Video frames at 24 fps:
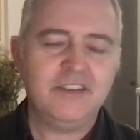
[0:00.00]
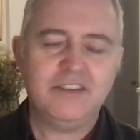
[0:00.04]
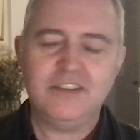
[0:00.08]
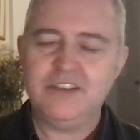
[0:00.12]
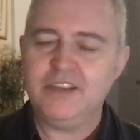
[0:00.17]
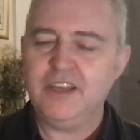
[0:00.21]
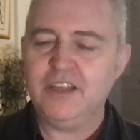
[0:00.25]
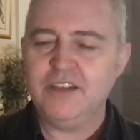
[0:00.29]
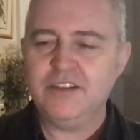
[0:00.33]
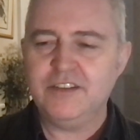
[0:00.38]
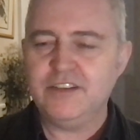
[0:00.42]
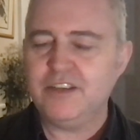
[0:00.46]

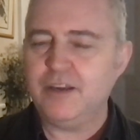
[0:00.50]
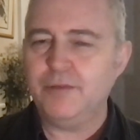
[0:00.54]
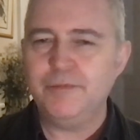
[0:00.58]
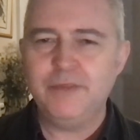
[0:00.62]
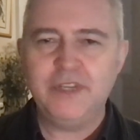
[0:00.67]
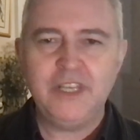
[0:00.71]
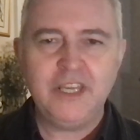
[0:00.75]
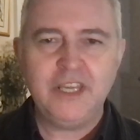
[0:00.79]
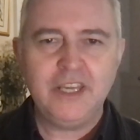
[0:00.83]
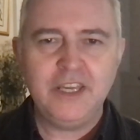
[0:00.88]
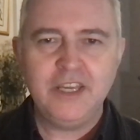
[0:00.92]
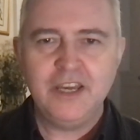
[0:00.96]
It's
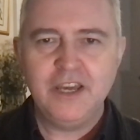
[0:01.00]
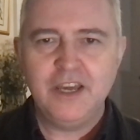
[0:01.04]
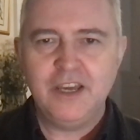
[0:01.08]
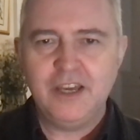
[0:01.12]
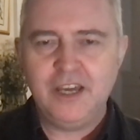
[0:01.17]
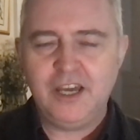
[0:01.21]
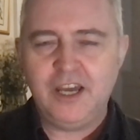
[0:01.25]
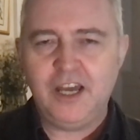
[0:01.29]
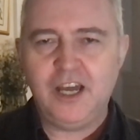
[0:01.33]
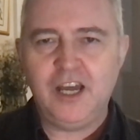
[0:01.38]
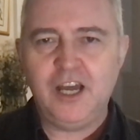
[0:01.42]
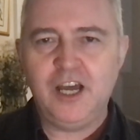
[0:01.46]
somebody
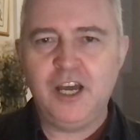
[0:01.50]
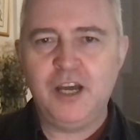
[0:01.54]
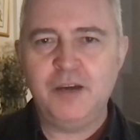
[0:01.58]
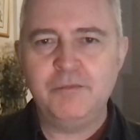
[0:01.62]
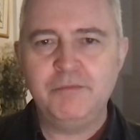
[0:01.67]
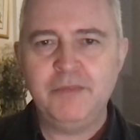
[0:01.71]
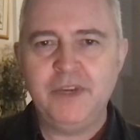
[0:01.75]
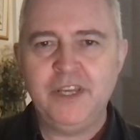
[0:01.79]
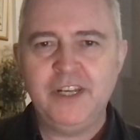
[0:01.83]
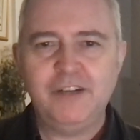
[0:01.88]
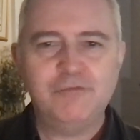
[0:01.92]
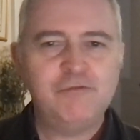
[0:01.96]

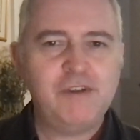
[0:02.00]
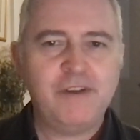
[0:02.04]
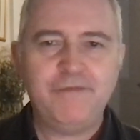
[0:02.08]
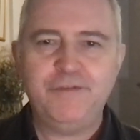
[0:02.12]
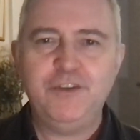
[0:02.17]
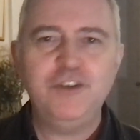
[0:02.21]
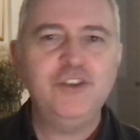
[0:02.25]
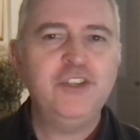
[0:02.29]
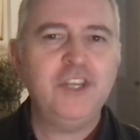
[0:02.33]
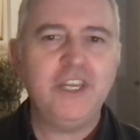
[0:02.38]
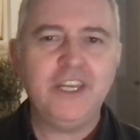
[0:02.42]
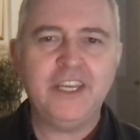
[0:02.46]
in a
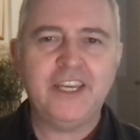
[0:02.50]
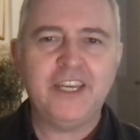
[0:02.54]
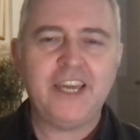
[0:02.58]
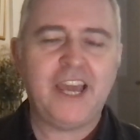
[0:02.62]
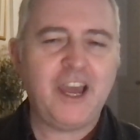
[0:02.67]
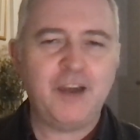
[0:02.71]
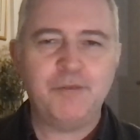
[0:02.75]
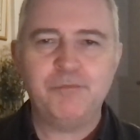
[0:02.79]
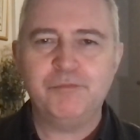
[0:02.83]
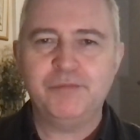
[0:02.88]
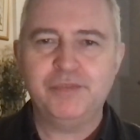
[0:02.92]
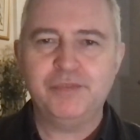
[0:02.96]
refugee
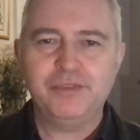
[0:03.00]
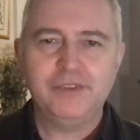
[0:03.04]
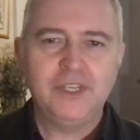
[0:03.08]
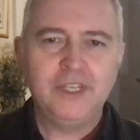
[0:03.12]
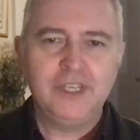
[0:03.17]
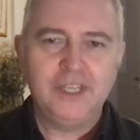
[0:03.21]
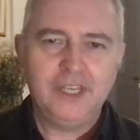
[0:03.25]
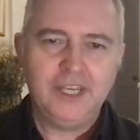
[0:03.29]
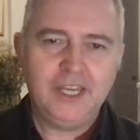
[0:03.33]
camp